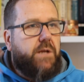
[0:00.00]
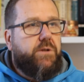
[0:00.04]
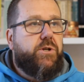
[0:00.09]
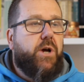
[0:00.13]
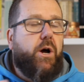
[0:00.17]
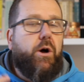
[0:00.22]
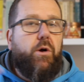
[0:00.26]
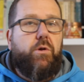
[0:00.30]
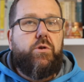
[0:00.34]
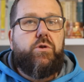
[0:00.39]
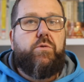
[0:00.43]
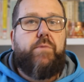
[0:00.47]

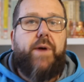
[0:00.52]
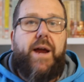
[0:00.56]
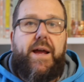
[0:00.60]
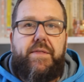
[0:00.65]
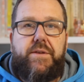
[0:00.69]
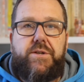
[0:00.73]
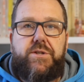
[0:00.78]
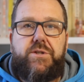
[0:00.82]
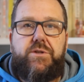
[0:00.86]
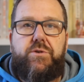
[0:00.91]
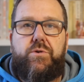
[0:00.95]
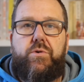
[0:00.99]
told around
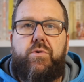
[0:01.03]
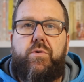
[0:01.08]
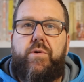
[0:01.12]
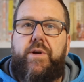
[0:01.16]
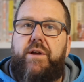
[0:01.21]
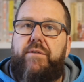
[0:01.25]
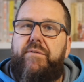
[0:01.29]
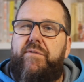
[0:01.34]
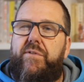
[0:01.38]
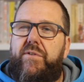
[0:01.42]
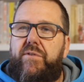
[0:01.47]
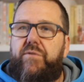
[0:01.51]
the
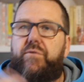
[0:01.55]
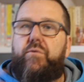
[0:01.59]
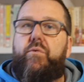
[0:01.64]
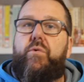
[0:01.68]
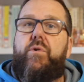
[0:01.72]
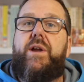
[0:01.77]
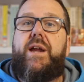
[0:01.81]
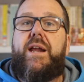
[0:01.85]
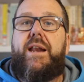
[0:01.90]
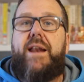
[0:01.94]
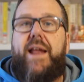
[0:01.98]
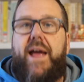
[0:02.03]
story of
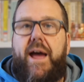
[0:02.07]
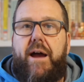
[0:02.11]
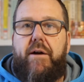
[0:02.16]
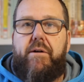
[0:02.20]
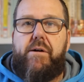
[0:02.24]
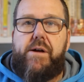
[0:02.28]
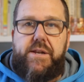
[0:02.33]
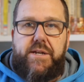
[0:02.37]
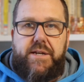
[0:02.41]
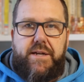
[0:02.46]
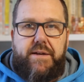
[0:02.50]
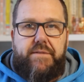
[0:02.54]
three
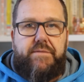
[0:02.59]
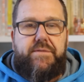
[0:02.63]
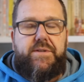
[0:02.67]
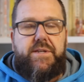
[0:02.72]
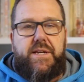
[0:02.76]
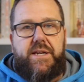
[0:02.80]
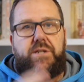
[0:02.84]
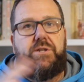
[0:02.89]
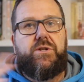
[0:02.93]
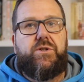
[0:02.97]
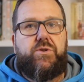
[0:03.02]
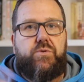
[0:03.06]
narratives,
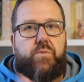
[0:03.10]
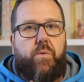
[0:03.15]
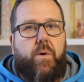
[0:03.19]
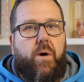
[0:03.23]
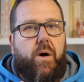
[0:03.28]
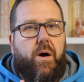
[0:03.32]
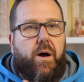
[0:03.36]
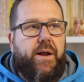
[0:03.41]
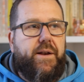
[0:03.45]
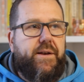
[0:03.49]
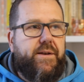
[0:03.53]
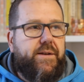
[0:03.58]

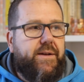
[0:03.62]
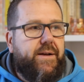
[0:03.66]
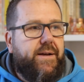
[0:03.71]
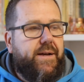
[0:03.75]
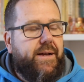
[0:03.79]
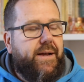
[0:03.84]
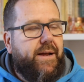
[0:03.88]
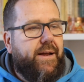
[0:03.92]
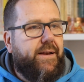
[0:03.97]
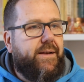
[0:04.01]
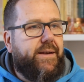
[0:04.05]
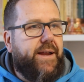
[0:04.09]
intertwined
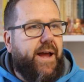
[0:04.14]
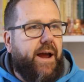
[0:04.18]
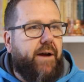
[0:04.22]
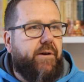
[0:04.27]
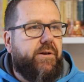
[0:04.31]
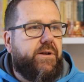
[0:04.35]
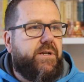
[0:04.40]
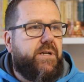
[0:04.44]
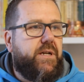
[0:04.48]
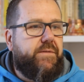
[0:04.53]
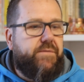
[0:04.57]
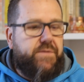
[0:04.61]

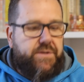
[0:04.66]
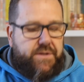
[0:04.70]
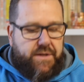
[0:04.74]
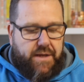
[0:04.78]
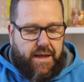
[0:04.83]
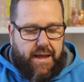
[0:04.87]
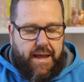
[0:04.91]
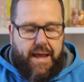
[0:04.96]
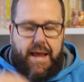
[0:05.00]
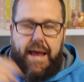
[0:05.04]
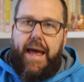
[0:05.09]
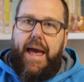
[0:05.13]
narratives.
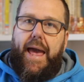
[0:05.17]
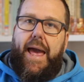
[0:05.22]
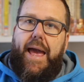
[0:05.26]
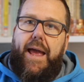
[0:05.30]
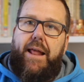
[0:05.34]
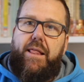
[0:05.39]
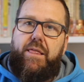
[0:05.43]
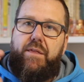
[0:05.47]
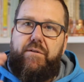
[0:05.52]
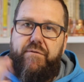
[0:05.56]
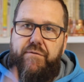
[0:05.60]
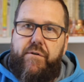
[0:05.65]

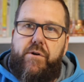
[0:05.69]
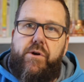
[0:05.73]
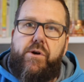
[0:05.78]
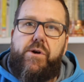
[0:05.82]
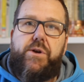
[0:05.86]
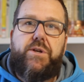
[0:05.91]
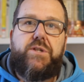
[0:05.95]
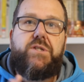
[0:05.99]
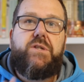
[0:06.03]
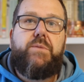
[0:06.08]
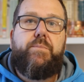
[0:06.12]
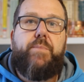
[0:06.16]
And the
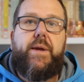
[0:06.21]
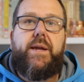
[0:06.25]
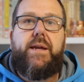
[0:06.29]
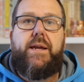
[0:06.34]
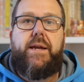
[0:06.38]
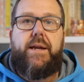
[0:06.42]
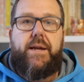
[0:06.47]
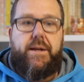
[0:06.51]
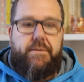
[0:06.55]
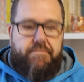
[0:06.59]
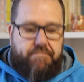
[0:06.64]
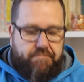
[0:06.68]
first
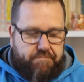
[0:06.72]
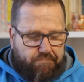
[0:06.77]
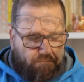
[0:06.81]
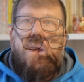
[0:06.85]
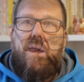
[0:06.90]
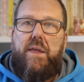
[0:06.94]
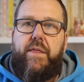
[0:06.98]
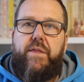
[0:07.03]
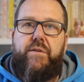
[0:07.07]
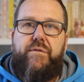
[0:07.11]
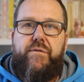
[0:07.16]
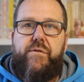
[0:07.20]
being,
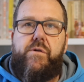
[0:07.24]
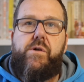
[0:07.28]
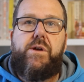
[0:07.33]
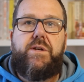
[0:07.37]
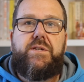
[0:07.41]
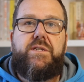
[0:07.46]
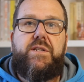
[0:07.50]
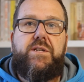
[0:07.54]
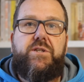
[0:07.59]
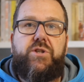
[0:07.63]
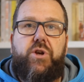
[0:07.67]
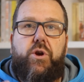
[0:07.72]
the
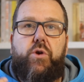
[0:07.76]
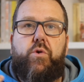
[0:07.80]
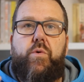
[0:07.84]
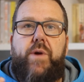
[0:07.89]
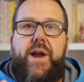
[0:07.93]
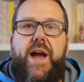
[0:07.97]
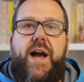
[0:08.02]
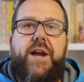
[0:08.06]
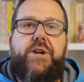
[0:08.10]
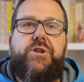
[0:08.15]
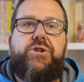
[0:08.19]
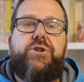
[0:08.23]
first is a
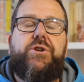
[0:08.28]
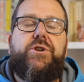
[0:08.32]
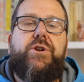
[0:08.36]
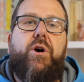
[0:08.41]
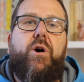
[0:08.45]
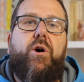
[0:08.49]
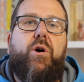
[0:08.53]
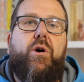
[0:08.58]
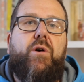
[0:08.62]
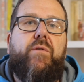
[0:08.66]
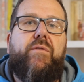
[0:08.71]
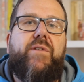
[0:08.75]
creation
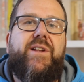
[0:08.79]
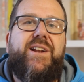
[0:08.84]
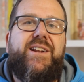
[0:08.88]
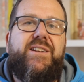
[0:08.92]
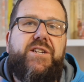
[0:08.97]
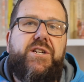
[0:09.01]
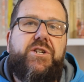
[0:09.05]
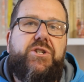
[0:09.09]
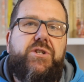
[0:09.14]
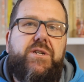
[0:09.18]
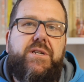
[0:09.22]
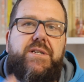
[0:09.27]
of an
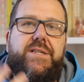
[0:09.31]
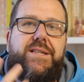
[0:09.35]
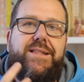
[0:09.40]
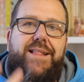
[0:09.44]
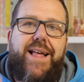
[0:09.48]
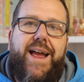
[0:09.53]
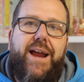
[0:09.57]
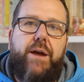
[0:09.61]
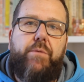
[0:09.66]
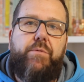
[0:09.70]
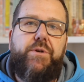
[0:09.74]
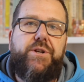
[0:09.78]
Indigenous
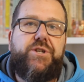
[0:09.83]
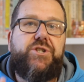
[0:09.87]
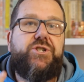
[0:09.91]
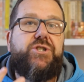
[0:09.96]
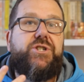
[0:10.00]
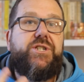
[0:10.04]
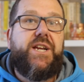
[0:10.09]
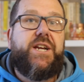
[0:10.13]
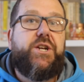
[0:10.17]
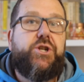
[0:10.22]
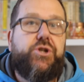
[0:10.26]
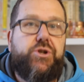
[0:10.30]
language
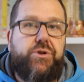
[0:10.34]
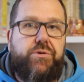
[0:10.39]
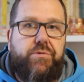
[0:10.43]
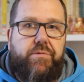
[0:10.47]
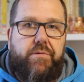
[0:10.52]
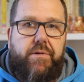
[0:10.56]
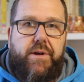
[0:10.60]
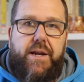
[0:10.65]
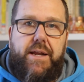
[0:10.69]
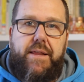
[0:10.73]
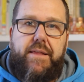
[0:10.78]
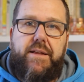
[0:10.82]

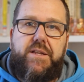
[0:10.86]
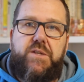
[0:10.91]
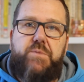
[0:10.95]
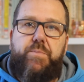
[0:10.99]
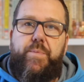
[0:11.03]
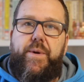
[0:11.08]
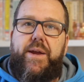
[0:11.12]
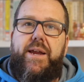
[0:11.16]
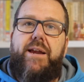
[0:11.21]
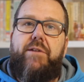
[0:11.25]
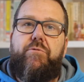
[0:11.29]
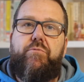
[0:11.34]
dictionary that's
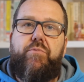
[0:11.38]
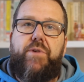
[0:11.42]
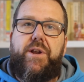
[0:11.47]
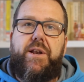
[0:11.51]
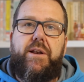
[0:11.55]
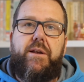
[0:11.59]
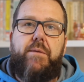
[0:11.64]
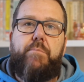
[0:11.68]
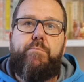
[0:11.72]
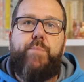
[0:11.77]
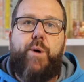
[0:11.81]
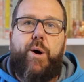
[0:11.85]
being
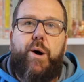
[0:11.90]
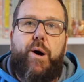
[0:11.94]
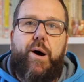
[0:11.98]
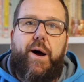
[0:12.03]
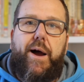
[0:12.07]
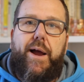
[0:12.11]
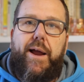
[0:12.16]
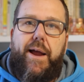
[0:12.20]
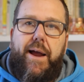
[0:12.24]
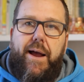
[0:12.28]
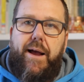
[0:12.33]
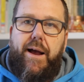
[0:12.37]
written
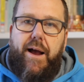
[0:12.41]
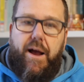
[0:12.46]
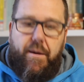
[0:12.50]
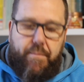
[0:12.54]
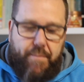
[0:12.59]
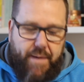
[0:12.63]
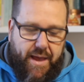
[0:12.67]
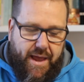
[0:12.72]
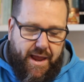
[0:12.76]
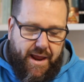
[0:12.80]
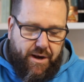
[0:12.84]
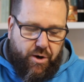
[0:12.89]
by a
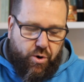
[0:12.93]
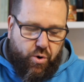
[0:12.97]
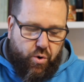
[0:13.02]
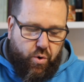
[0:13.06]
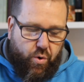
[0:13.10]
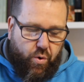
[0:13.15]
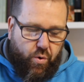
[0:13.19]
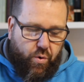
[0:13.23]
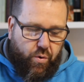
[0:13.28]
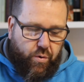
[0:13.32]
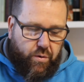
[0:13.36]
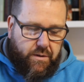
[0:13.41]
man
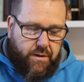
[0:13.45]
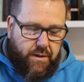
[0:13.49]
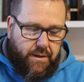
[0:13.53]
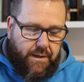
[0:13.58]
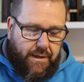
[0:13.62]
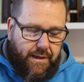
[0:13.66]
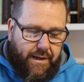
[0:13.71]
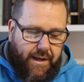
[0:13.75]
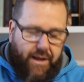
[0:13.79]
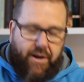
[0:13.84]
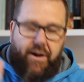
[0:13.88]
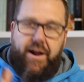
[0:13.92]
called,
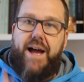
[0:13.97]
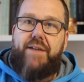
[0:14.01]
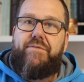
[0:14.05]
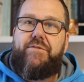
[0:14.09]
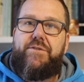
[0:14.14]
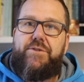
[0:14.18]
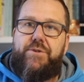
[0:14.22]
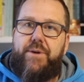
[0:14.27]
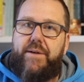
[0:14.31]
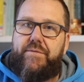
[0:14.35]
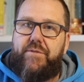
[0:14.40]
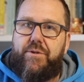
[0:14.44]
and I have
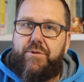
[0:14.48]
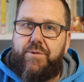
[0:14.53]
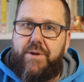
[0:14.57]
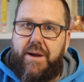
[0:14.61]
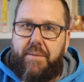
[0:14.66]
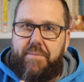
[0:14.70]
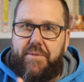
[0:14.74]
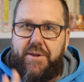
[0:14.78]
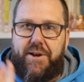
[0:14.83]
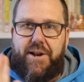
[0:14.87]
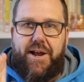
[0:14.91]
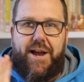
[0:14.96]
to look
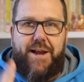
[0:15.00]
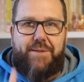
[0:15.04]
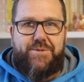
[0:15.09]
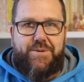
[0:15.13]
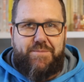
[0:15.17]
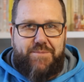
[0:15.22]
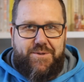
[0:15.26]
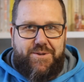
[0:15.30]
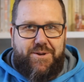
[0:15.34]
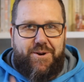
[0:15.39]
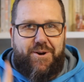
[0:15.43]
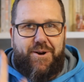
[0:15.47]
up the names,
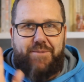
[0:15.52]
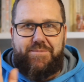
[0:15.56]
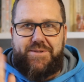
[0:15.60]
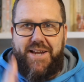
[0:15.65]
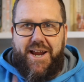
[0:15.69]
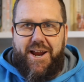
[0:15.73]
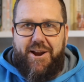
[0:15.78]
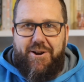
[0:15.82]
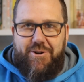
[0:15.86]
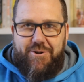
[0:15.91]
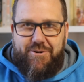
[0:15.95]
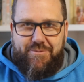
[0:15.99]
I'm sorry, I'm
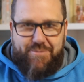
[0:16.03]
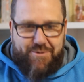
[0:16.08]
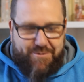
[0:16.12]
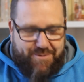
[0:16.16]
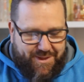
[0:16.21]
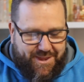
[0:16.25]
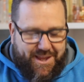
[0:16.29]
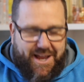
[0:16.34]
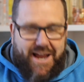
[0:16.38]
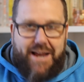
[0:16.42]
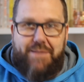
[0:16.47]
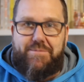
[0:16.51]
terrible
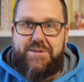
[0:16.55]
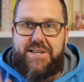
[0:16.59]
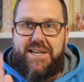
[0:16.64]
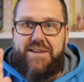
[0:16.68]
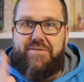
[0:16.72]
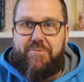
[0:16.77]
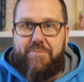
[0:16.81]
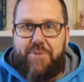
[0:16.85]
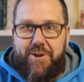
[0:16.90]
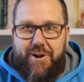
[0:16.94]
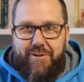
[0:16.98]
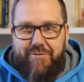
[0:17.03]
with names,
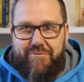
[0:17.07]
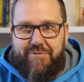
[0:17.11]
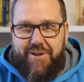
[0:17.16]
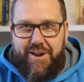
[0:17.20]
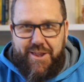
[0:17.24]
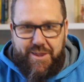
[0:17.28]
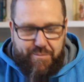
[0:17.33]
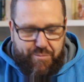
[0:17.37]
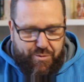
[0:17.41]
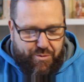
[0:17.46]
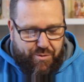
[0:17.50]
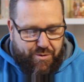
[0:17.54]
even when I
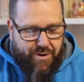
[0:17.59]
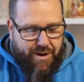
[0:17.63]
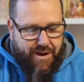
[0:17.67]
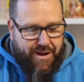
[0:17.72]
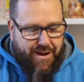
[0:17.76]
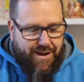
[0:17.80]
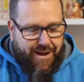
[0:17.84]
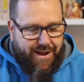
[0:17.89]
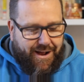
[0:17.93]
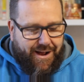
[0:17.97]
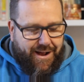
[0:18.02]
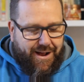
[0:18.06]
read the
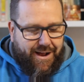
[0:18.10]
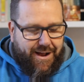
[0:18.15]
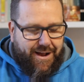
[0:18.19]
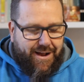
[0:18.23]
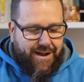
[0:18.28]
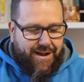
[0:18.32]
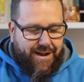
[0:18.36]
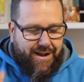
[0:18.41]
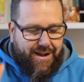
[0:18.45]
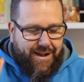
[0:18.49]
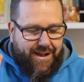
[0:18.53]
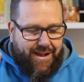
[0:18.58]

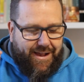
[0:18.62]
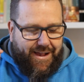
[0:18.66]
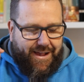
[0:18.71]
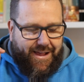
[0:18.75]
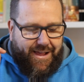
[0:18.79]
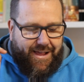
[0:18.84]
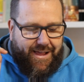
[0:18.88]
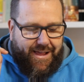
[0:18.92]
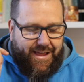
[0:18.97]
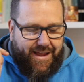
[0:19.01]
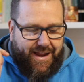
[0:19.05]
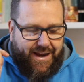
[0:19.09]
book.
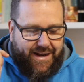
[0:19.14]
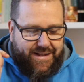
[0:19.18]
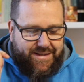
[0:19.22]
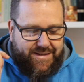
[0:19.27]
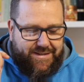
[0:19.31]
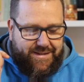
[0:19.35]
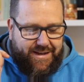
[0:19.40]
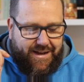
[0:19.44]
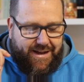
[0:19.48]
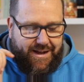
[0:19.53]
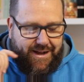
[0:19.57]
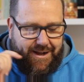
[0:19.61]

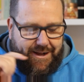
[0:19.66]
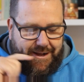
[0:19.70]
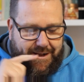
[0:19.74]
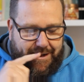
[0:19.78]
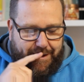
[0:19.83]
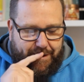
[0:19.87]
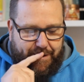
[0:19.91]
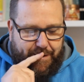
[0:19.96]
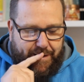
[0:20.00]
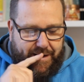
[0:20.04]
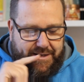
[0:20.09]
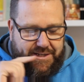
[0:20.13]
It's a
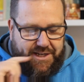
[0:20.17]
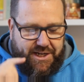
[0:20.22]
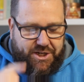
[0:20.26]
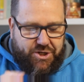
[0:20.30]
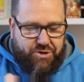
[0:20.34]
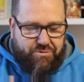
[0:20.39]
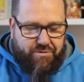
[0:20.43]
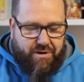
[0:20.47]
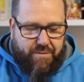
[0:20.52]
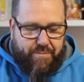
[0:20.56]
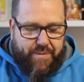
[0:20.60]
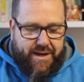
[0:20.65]

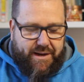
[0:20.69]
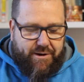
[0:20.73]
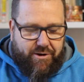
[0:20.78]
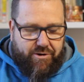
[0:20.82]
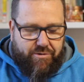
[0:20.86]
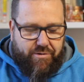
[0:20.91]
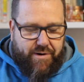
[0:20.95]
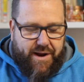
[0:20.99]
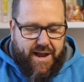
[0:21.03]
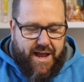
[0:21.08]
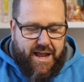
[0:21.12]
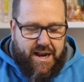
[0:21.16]
dictionary being
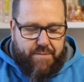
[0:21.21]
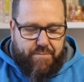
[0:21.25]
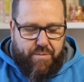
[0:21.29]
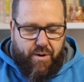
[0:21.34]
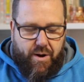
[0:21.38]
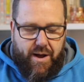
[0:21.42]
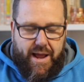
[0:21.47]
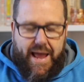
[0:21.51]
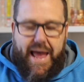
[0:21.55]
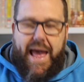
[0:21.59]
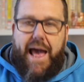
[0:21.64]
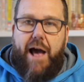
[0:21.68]
created
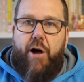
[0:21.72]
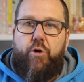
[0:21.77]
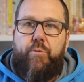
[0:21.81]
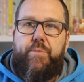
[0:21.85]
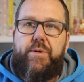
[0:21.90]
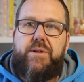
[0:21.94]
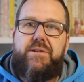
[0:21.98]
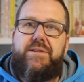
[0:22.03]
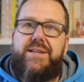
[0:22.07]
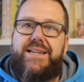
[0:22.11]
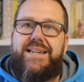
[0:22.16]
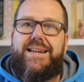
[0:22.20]
by
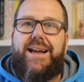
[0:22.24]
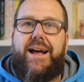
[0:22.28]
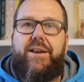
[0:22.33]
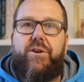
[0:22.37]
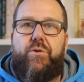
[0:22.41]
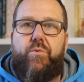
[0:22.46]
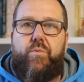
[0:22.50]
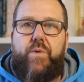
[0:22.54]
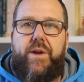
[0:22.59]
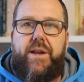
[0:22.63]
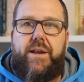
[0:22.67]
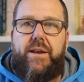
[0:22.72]
Albert
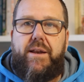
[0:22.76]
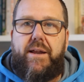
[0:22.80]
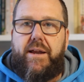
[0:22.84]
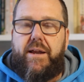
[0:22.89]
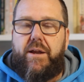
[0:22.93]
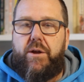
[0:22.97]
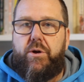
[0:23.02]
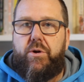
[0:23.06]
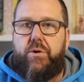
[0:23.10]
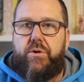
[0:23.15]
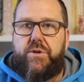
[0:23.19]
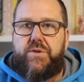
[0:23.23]

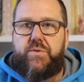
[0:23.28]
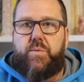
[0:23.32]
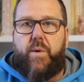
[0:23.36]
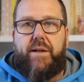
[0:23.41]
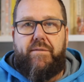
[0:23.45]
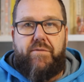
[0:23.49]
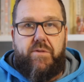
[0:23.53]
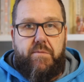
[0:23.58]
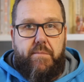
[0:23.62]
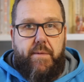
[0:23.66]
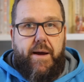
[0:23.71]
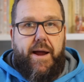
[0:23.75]
Gundawindi, who's one
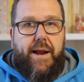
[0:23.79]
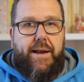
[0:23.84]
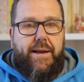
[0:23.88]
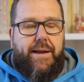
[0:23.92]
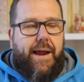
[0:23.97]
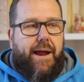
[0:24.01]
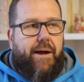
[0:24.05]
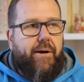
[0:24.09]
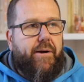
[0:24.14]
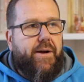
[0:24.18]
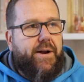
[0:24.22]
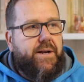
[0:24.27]
of the main
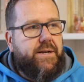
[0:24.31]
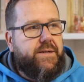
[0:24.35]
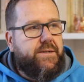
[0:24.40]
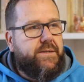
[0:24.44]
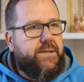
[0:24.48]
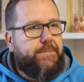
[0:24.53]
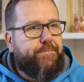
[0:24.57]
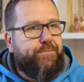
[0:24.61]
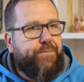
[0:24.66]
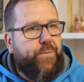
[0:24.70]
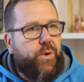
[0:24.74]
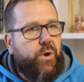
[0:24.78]

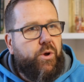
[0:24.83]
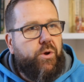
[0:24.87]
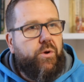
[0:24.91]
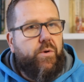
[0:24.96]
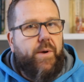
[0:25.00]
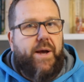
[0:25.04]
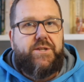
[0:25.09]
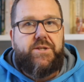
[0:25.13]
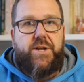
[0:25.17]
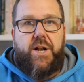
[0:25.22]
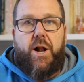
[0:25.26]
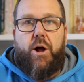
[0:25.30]
characters, who,
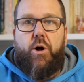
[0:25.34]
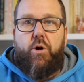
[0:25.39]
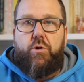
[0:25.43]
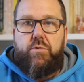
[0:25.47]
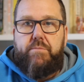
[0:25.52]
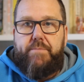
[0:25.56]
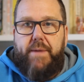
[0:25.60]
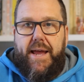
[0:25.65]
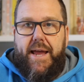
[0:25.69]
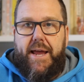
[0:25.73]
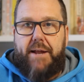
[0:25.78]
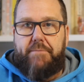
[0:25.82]
as an
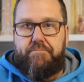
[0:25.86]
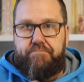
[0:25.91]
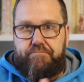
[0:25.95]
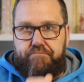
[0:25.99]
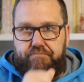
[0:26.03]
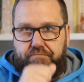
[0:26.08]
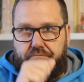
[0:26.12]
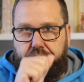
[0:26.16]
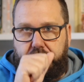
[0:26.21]
old man,